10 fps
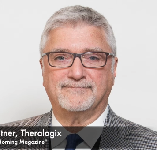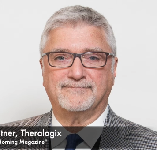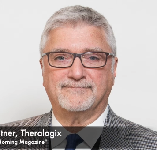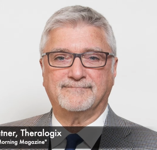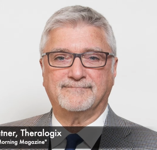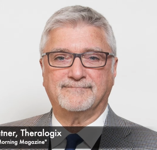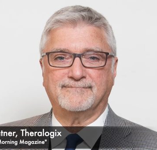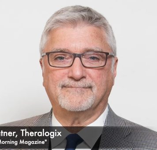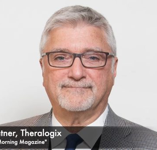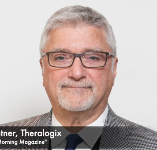
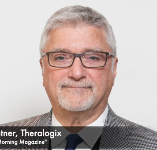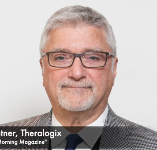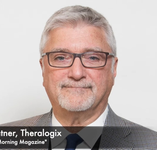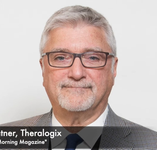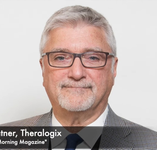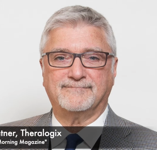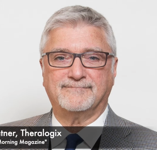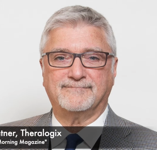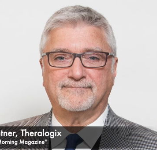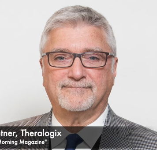
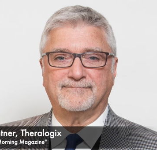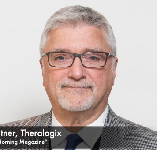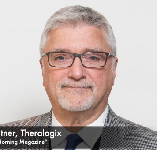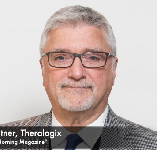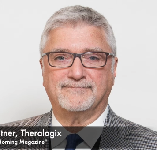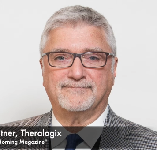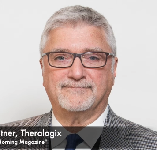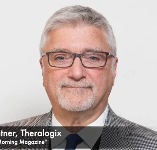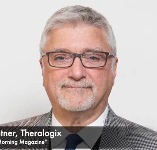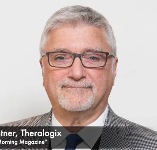
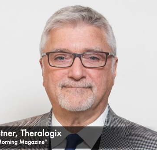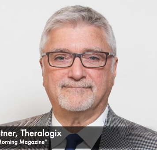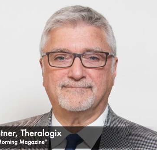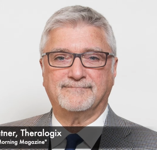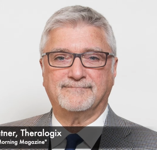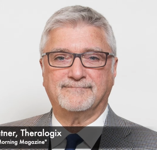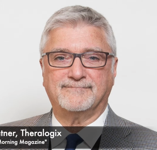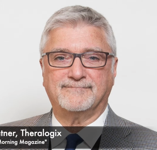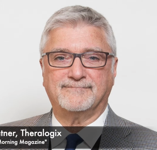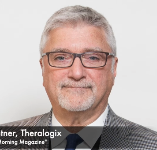
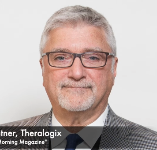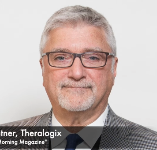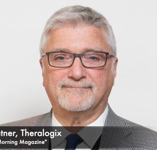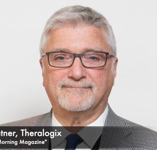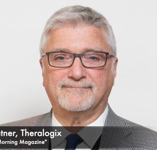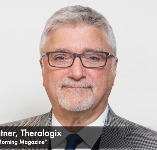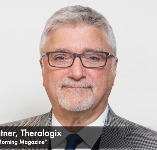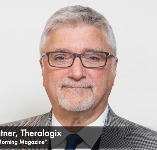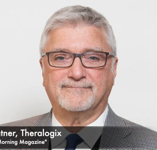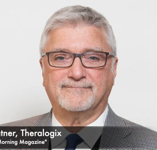
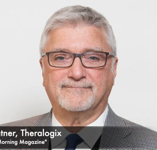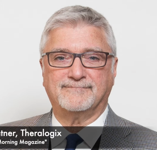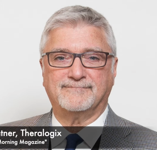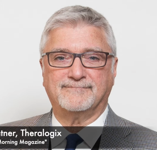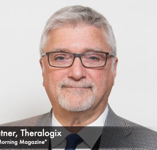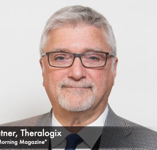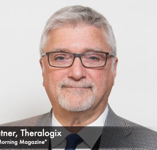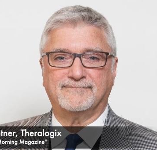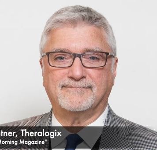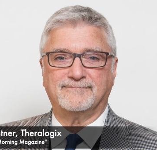
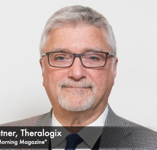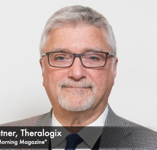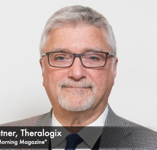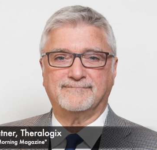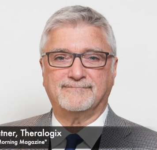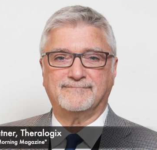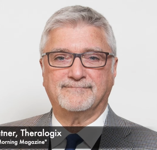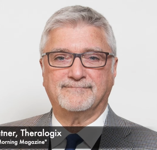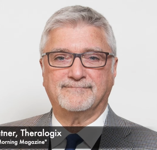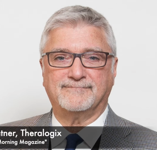
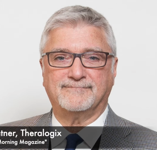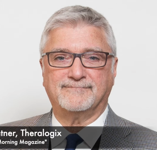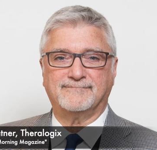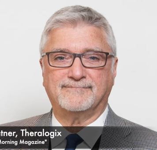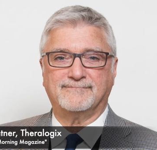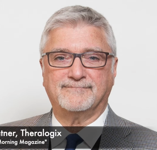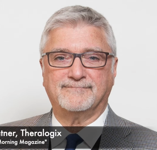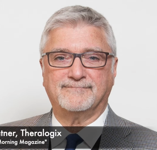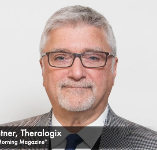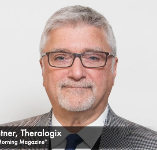This is a still picture; no speech is visible.